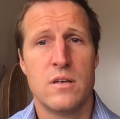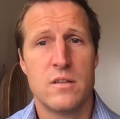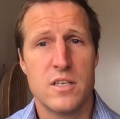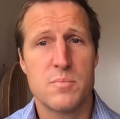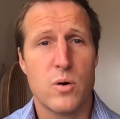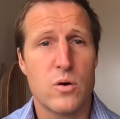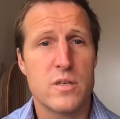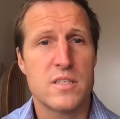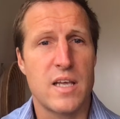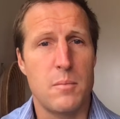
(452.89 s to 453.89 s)
This pod
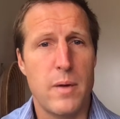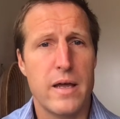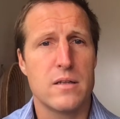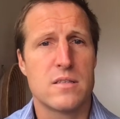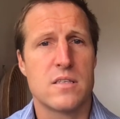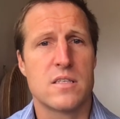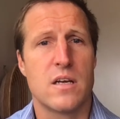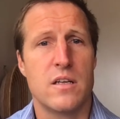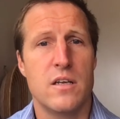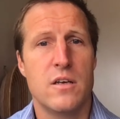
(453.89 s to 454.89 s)
is then mailed to the
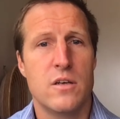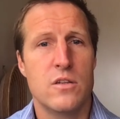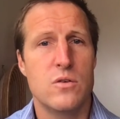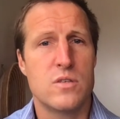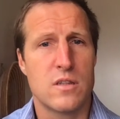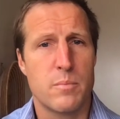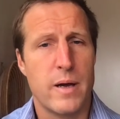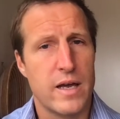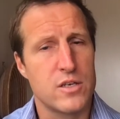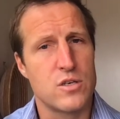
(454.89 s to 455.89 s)
study using the
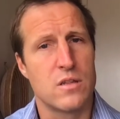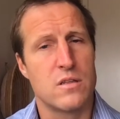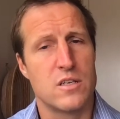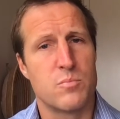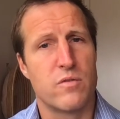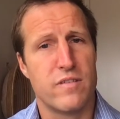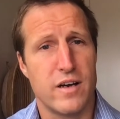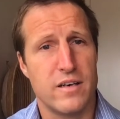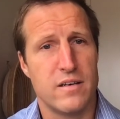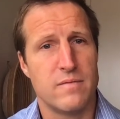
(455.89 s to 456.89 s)
packaging that is provided.